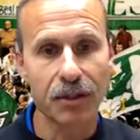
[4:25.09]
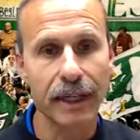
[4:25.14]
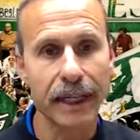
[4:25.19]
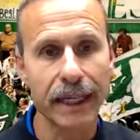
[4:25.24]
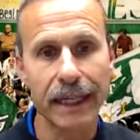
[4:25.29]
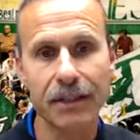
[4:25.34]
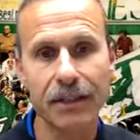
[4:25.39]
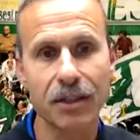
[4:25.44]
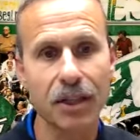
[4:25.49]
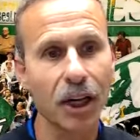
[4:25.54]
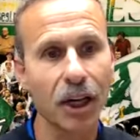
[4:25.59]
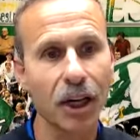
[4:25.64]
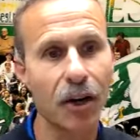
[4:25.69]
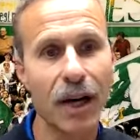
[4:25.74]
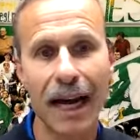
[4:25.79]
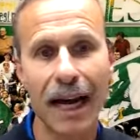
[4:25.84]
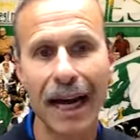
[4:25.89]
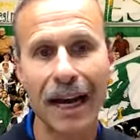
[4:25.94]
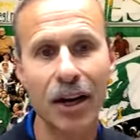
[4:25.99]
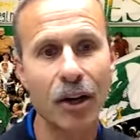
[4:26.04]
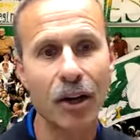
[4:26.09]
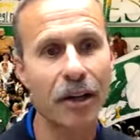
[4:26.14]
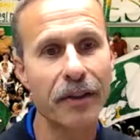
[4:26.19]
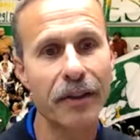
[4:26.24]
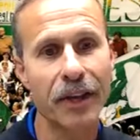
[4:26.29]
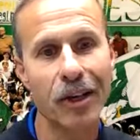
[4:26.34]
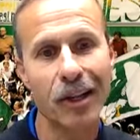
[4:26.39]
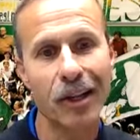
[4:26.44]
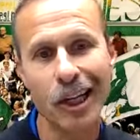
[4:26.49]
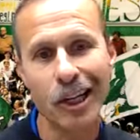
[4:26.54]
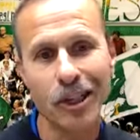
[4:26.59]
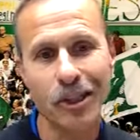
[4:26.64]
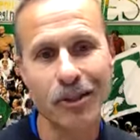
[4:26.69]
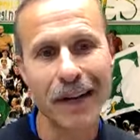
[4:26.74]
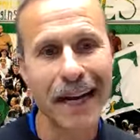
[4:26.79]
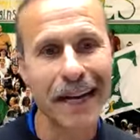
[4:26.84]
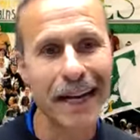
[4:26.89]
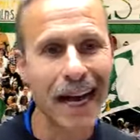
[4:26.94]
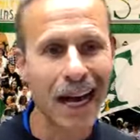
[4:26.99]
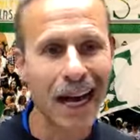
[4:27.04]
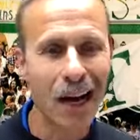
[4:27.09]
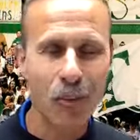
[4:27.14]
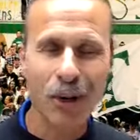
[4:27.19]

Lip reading: Reed. So I know that there are lows right now.